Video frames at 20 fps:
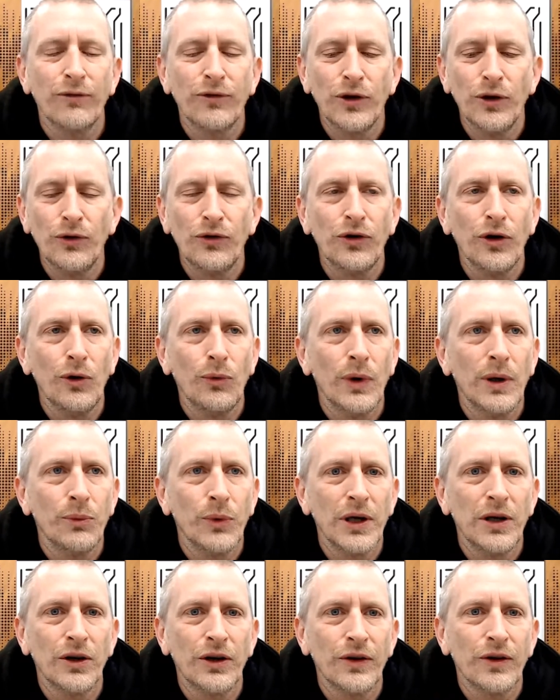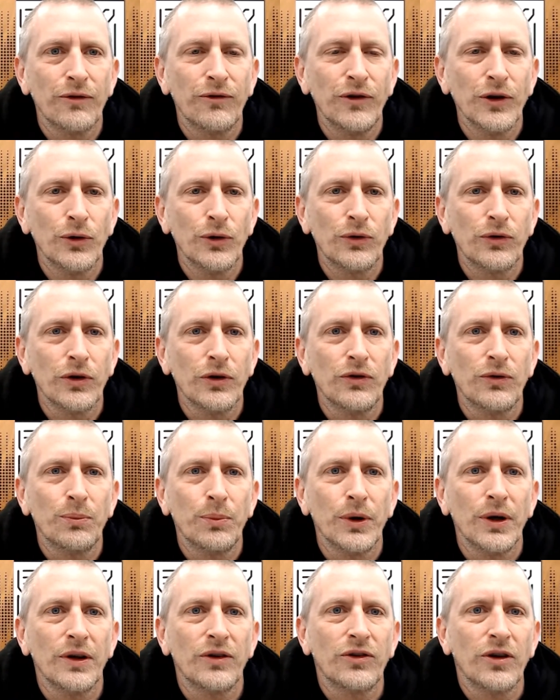future when we look at the filters.
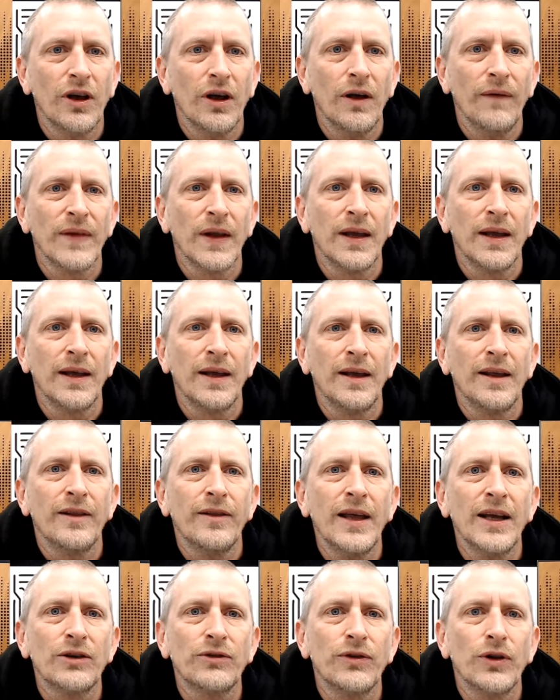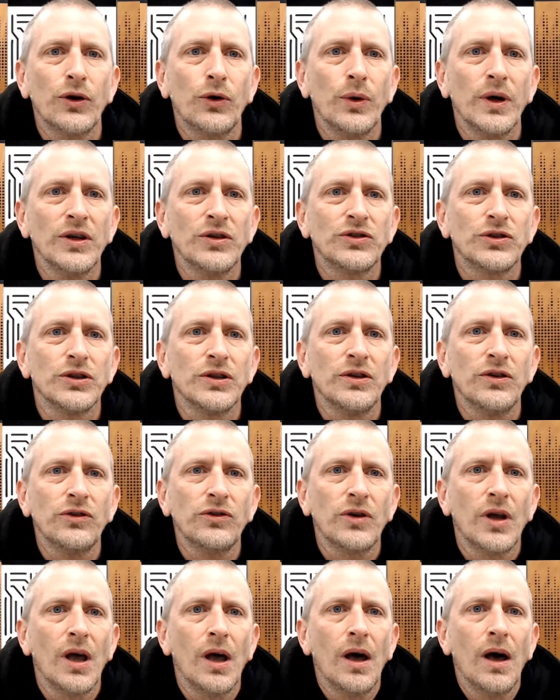But thanks for the
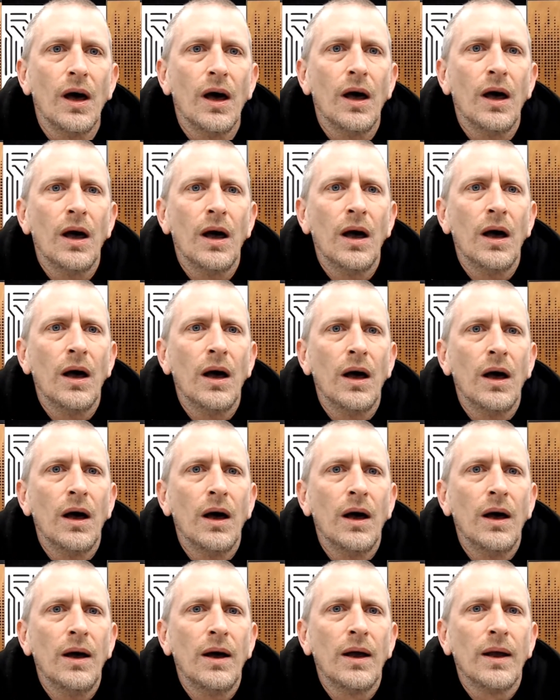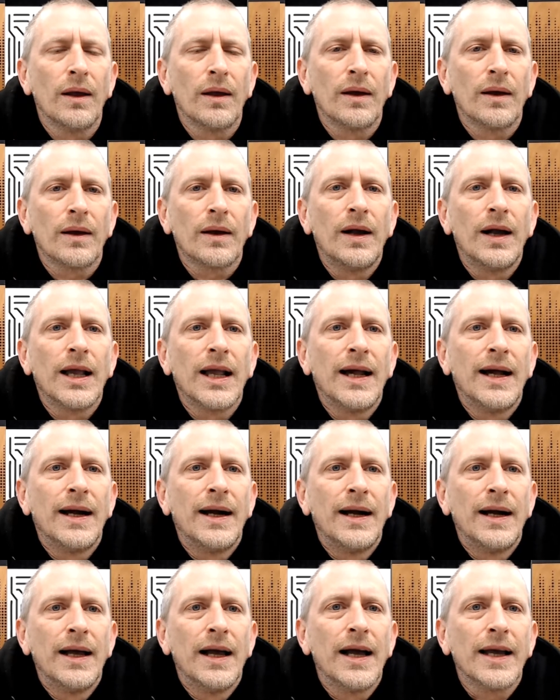questions. Again,
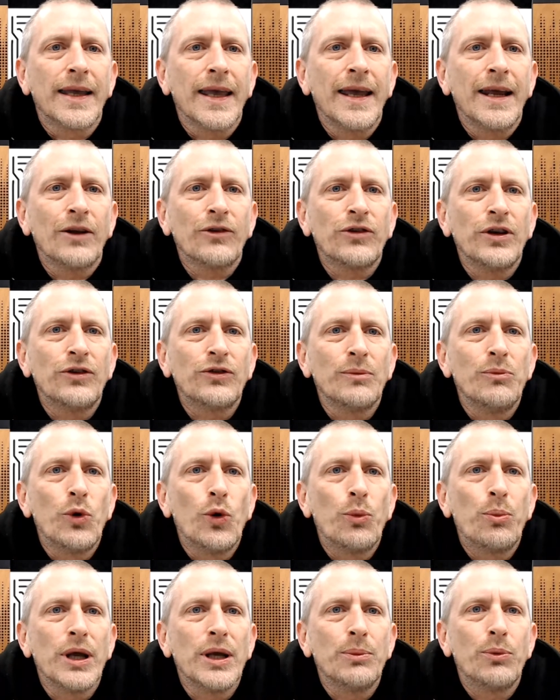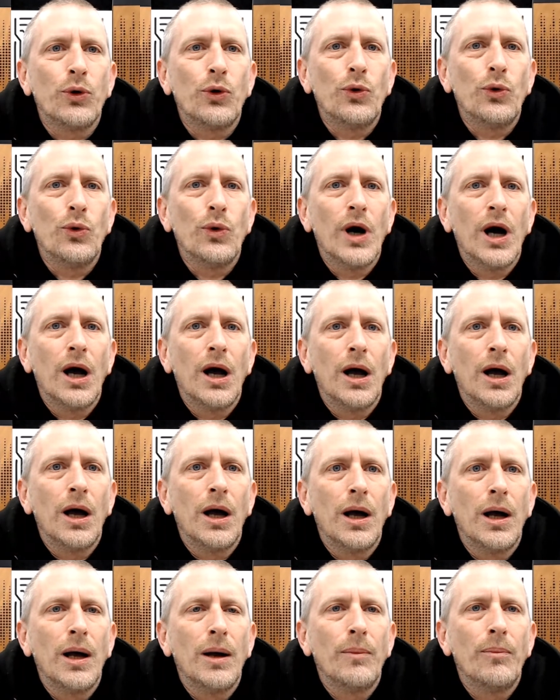I see some more people
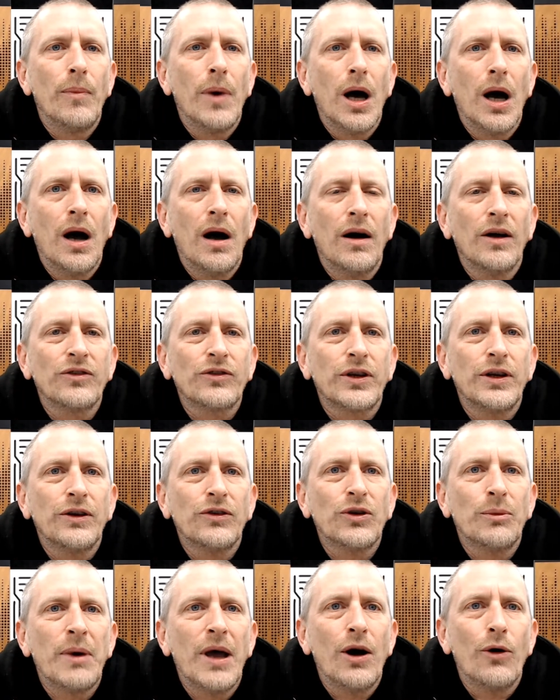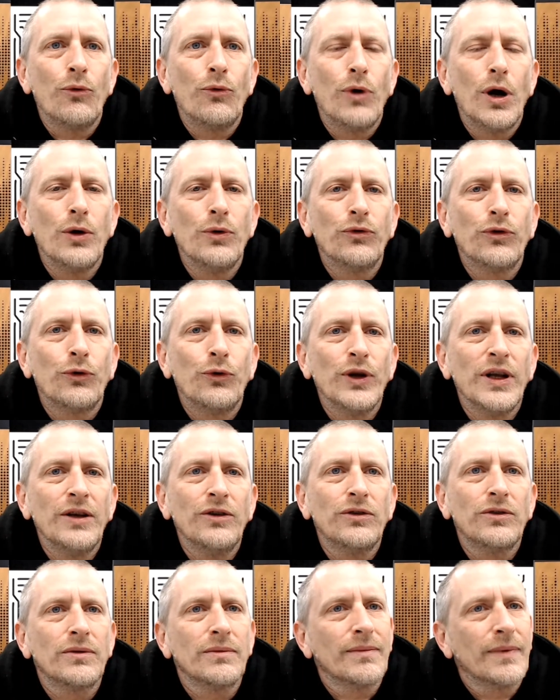asking us about
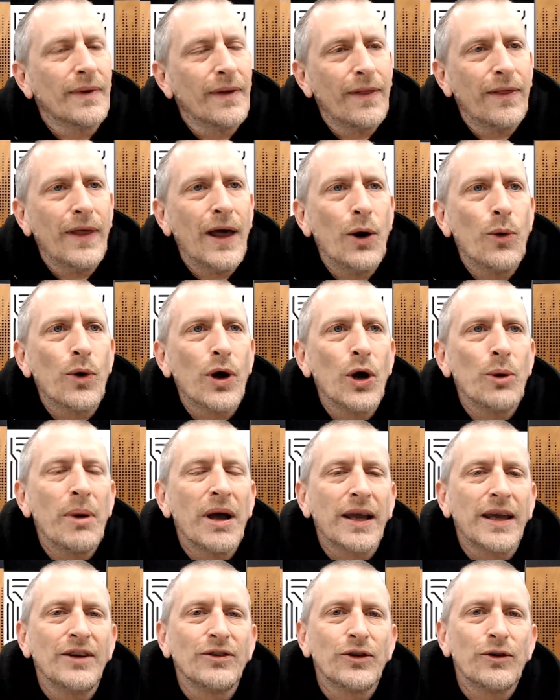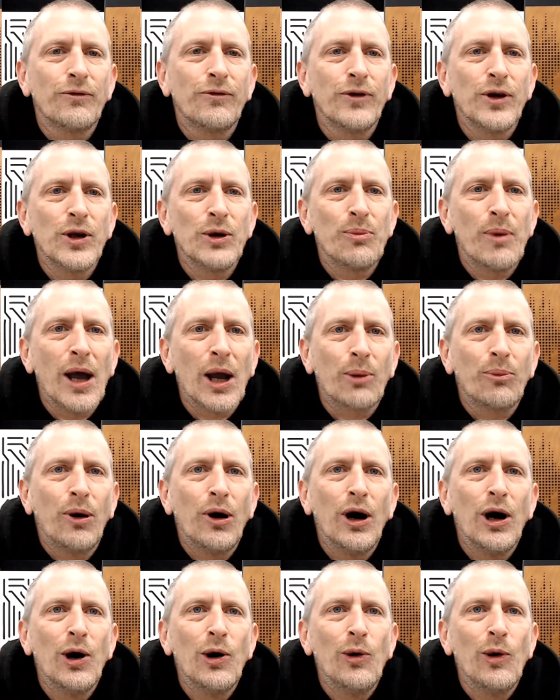rotaries. That will go back into the feedback
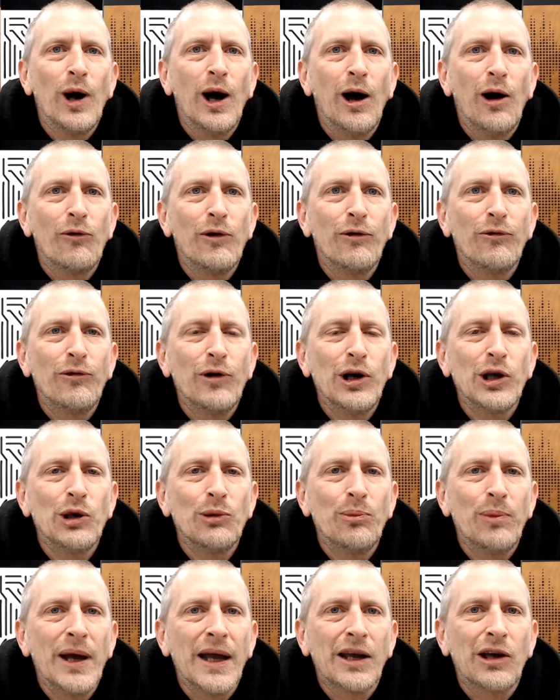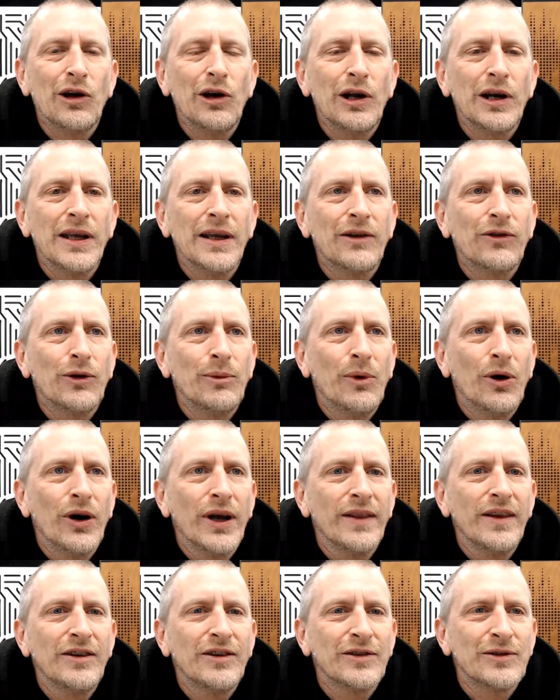pile. I'll refer you back earlier to
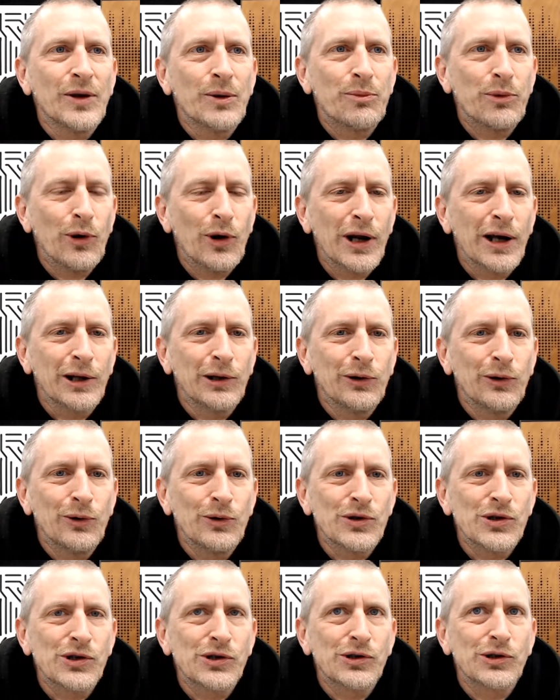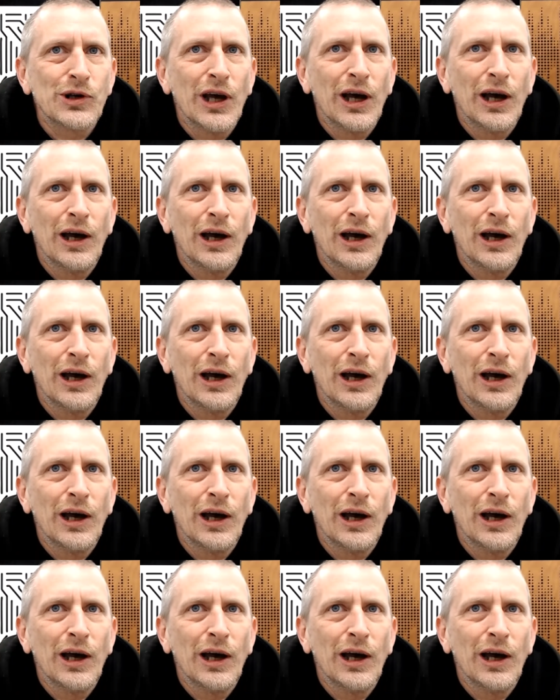my "This Isn't a Product Launch"